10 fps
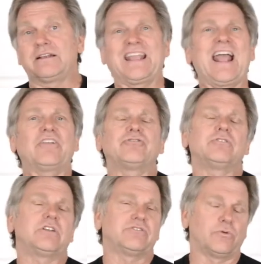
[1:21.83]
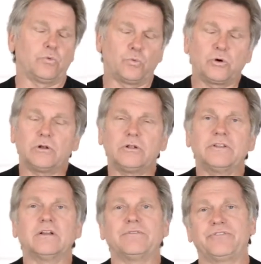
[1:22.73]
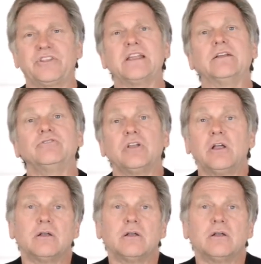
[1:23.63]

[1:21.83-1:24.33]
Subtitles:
Caster does a world of things